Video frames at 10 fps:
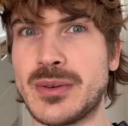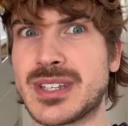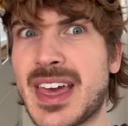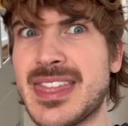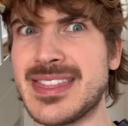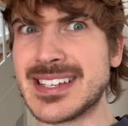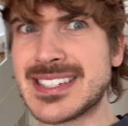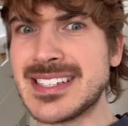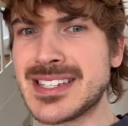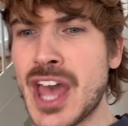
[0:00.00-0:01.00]
I was like, this
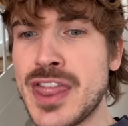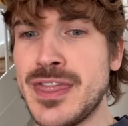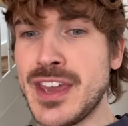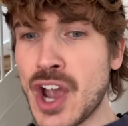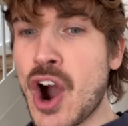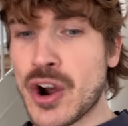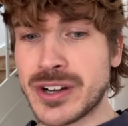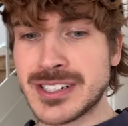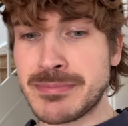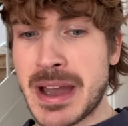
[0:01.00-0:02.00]
is the hardest